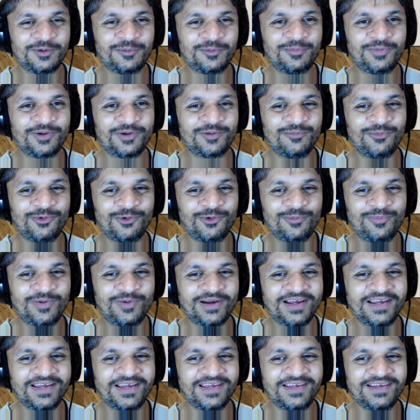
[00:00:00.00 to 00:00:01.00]
but more
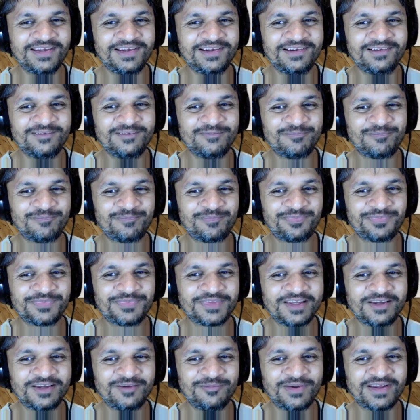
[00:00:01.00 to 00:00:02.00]

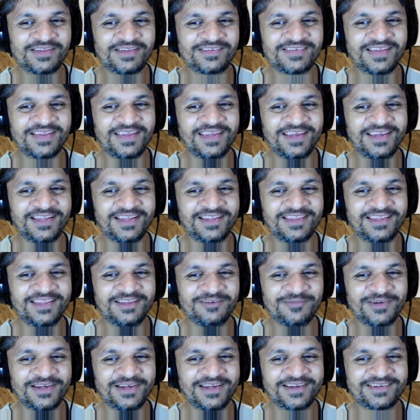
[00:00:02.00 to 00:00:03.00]
by saying it
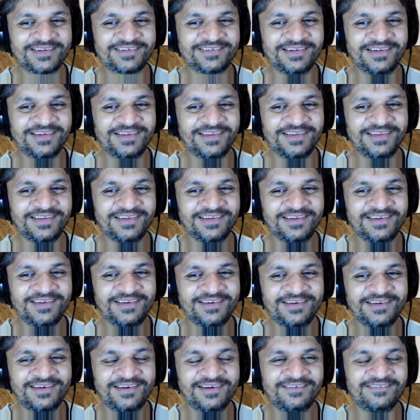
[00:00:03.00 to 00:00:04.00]
than by actually
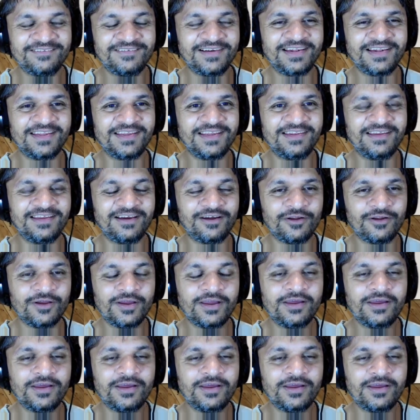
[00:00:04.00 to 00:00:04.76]
writing it down.